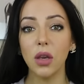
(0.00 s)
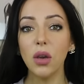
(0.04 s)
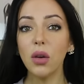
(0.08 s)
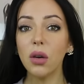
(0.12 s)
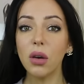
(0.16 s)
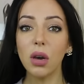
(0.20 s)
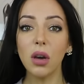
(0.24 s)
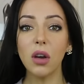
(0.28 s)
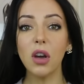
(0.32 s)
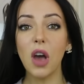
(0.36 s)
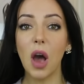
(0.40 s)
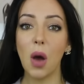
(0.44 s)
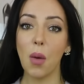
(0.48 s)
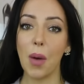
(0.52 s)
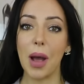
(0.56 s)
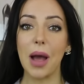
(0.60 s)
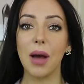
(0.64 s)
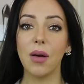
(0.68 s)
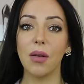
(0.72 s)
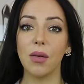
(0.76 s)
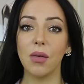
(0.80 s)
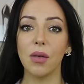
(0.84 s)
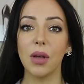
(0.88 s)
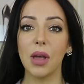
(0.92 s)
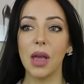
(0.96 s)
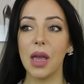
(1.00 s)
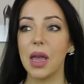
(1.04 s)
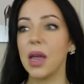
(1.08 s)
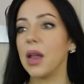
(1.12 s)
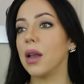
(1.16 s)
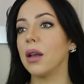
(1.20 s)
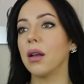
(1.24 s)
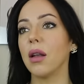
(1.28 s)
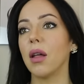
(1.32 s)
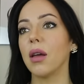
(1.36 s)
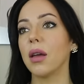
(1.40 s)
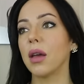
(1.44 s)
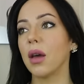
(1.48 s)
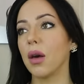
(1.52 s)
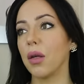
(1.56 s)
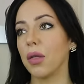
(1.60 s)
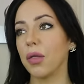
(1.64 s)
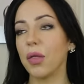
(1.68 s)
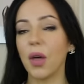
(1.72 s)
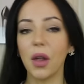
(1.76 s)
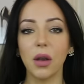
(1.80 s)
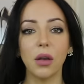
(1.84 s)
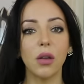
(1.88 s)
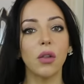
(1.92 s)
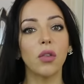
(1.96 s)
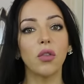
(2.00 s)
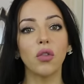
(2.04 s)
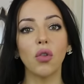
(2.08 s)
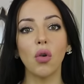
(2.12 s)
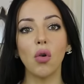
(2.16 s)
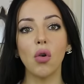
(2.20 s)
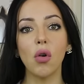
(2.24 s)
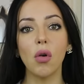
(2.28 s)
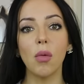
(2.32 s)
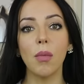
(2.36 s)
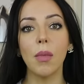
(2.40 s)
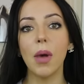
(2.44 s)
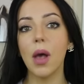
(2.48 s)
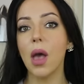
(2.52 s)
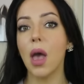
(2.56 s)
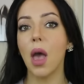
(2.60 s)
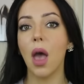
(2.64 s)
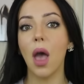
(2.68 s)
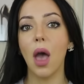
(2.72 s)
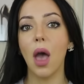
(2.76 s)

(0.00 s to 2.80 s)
You could go out in like a thunderstorm